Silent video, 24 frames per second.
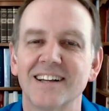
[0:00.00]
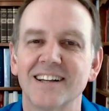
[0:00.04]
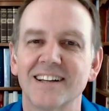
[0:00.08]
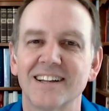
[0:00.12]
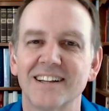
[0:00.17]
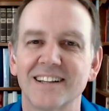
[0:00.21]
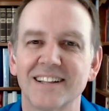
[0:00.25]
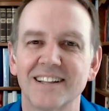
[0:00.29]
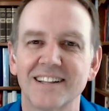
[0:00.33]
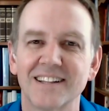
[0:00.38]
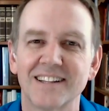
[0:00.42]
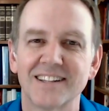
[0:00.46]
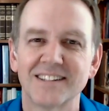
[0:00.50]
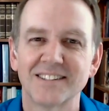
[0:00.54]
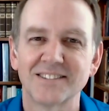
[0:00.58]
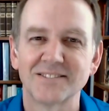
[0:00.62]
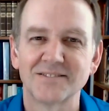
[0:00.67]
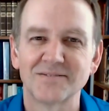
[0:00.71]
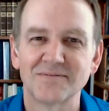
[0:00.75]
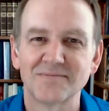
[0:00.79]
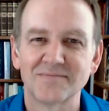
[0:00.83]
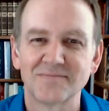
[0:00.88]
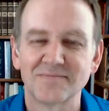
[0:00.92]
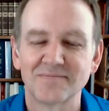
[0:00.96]

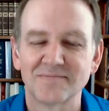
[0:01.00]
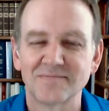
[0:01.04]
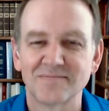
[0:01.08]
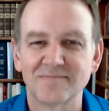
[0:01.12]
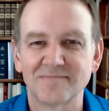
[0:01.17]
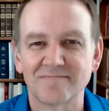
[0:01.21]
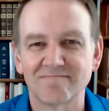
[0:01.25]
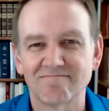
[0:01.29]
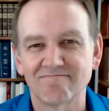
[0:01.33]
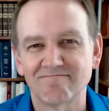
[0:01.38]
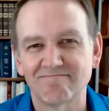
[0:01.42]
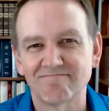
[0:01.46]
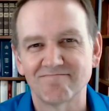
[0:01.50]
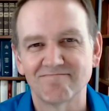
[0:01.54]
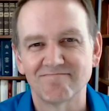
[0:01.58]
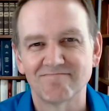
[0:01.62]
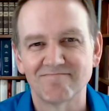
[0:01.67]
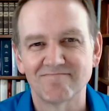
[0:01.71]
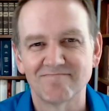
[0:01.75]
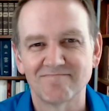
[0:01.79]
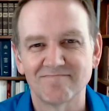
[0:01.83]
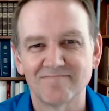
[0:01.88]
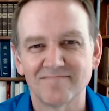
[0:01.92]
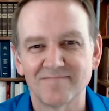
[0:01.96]

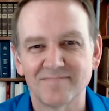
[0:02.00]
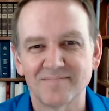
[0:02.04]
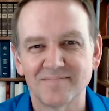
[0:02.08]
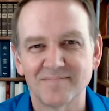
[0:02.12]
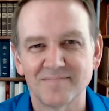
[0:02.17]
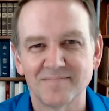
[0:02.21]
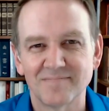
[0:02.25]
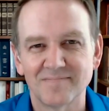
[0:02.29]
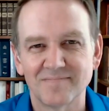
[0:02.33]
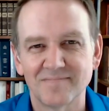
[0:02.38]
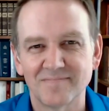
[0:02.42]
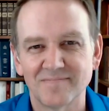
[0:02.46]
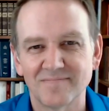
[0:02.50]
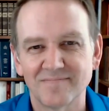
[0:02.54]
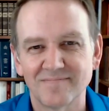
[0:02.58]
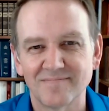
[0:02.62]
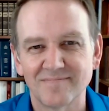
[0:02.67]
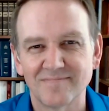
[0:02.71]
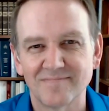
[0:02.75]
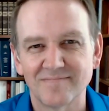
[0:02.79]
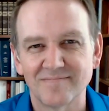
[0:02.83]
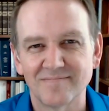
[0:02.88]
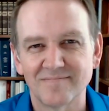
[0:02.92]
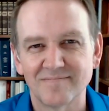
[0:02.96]

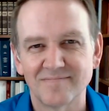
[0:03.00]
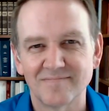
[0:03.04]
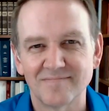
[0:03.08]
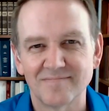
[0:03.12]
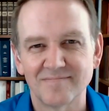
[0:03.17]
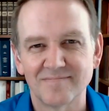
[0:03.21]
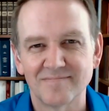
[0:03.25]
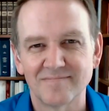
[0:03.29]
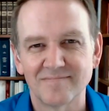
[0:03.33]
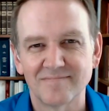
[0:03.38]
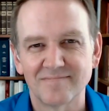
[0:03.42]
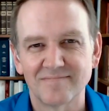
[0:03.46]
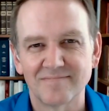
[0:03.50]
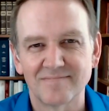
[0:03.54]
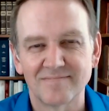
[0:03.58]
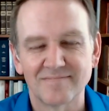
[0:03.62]
(not speaking)